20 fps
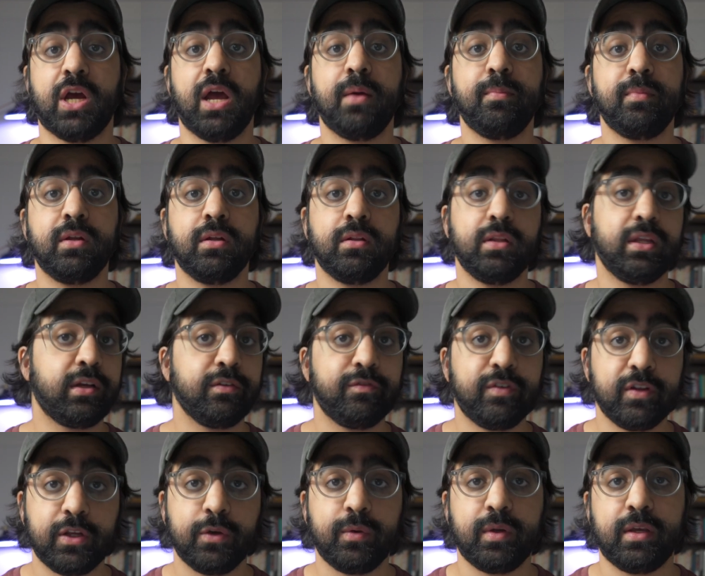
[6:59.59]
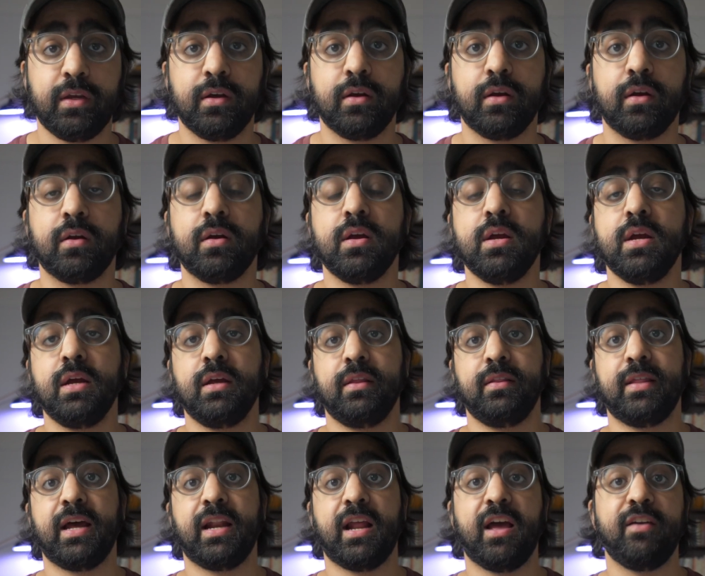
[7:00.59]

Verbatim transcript: I'm gonna link a video here that